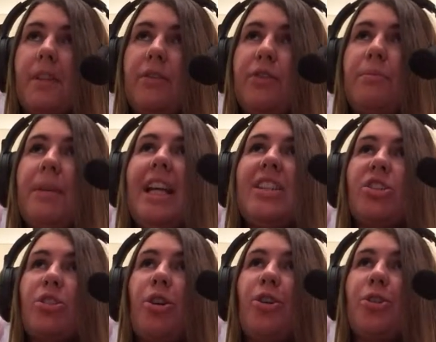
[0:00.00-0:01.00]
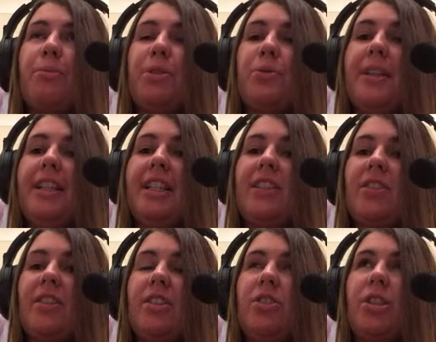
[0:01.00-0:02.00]
For me, it's a toss-up between
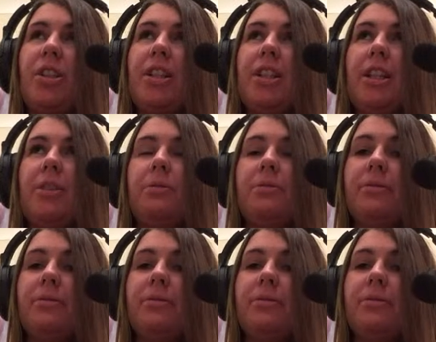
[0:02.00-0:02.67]
Nyssa and Turlo.